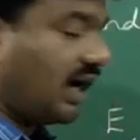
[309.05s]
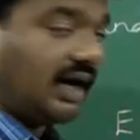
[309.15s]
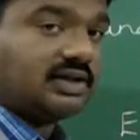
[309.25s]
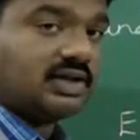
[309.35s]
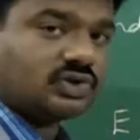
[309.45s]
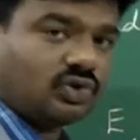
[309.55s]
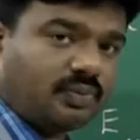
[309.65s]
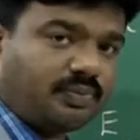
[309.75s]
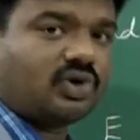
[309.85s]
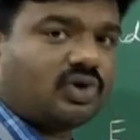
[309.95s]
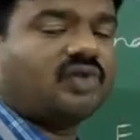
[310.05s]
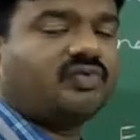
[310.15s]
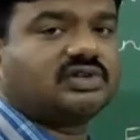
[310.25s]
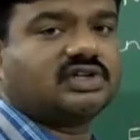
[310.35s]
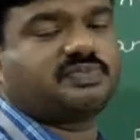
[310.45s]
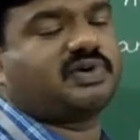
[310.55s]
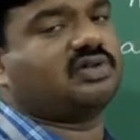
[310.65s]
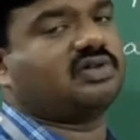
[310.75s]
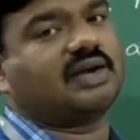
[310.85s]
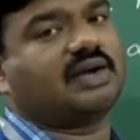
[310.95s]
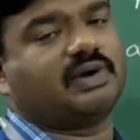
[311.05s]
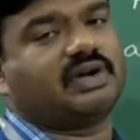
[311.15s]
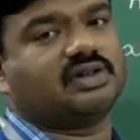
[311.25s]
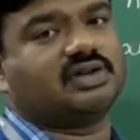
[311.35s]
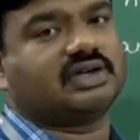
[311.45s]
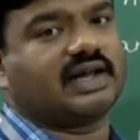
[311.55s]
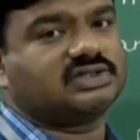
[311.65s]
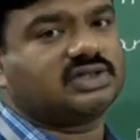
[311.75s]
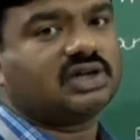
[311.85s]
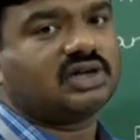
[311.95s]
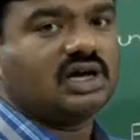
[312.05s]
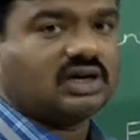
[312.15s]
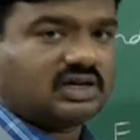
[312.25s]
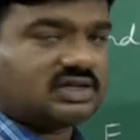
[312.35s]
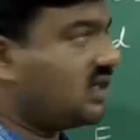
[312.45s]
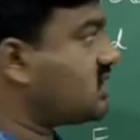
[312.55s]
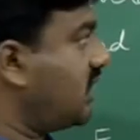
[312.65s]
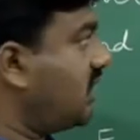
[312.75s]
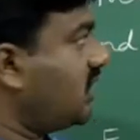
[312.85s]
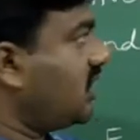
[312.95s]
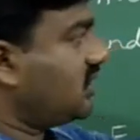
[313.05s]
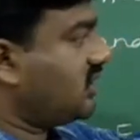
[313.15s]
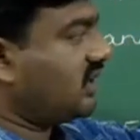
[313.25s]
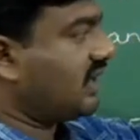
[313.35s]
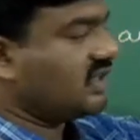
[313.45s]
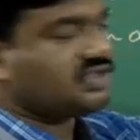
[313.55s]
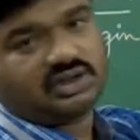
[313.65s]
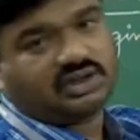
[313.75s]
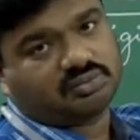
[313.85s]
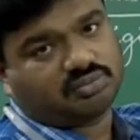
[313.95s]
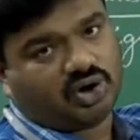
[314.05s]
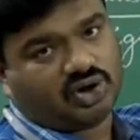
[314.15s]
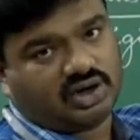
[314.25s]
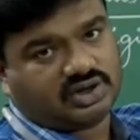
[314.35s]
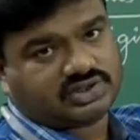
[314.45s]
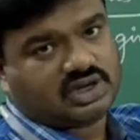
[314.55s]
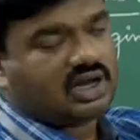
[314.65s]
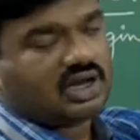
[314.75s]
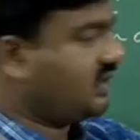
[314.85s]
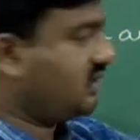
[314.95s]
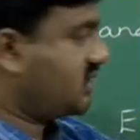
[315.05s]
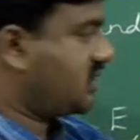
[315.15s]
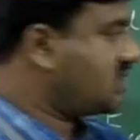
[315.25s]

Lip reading: and the slope drawn with respect to that particular tangent results in the tangent modulus. And this